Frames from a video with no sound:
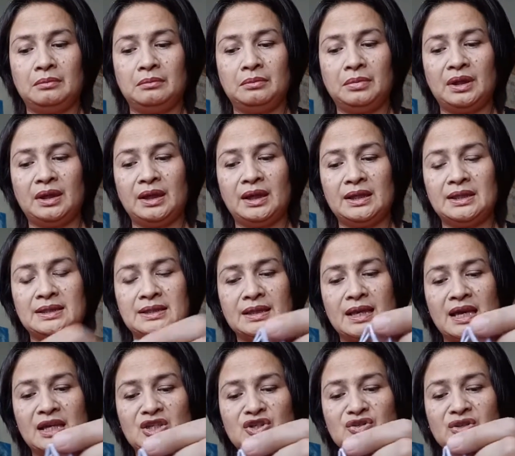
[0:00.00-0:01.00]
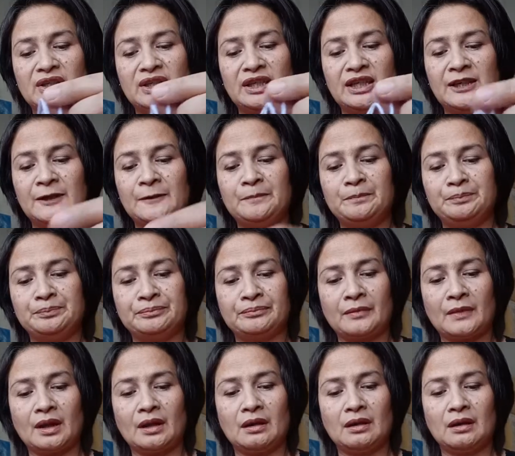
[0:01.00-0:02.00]
but it's actually
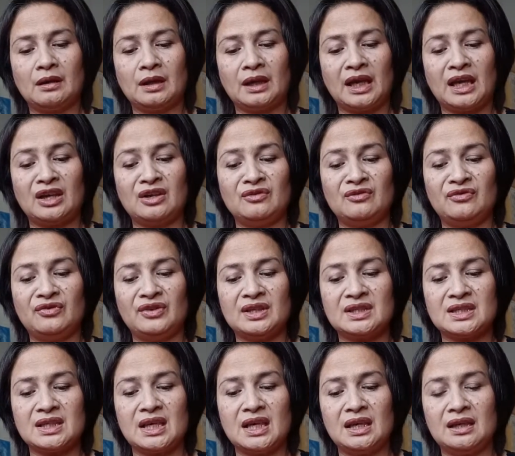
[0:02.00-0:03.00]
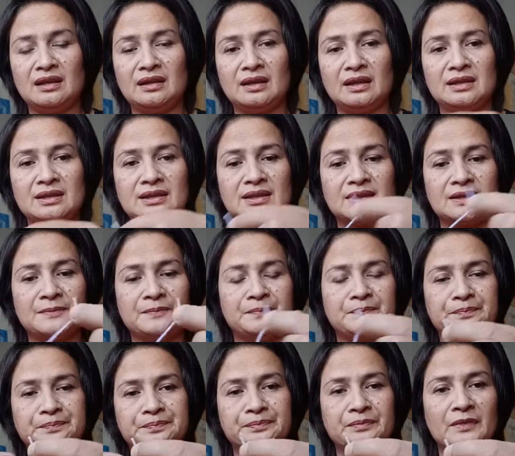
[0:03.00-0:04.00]
can fit in this
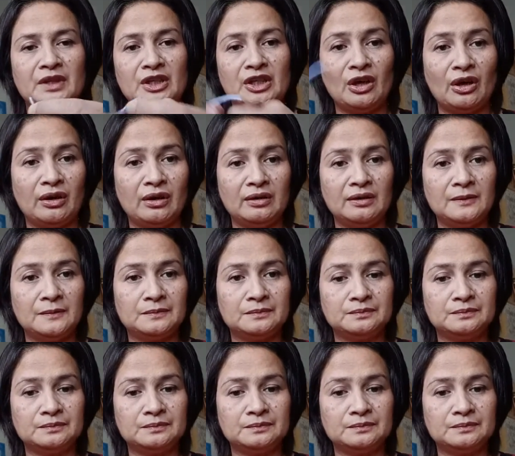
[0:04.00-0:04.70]
yarn.